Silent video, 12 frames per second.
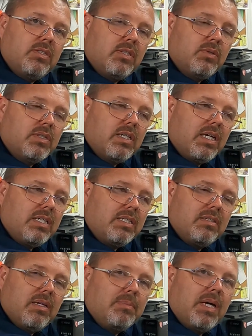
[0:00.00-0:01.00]
You know,
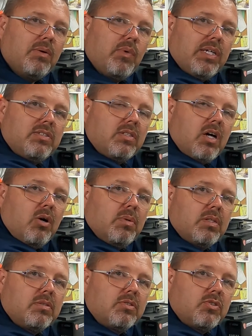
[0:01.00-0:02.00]
I'm not wasting all
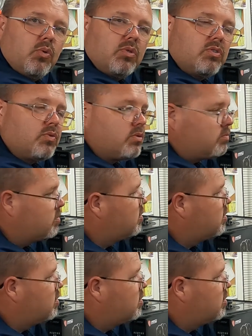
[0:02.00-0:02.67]
my storage room.